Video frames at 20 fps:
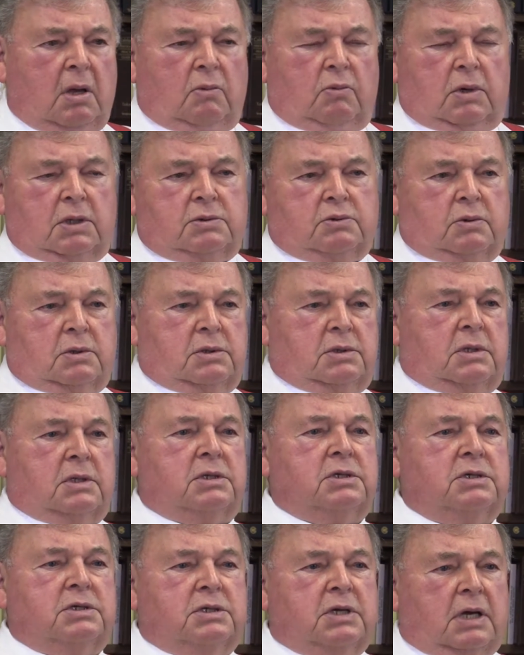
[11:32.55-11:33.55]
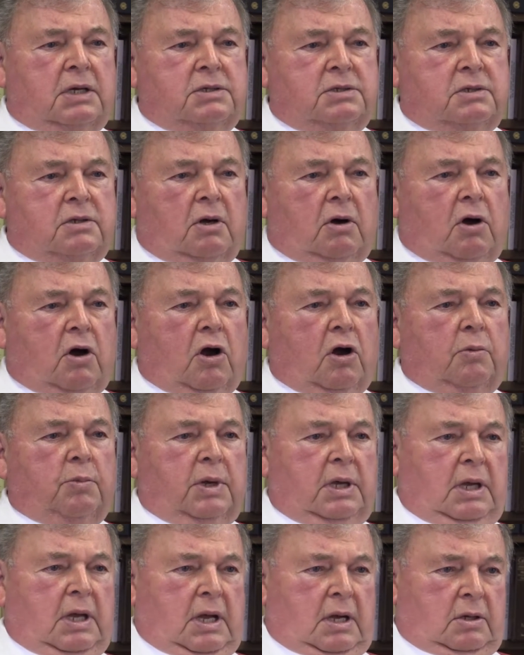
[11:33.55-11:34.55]
which was the 6th
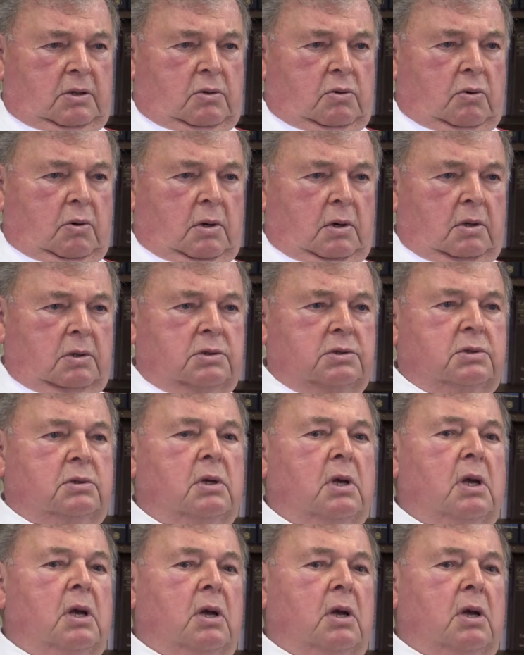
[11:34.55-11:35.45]
Army headquarters,